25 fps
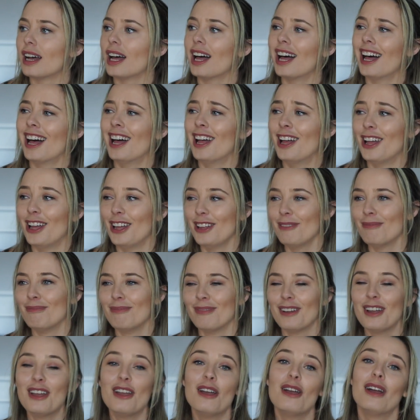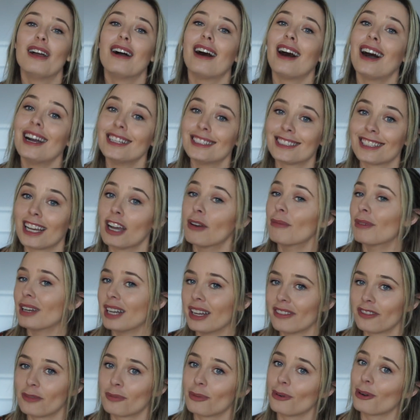Hindsight, we
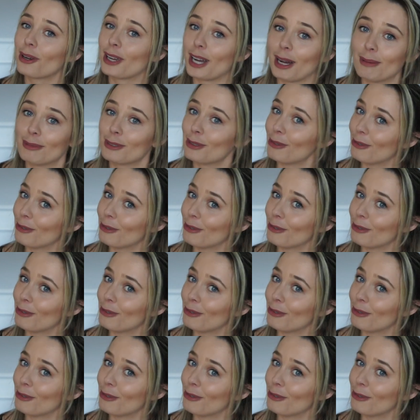never broke up,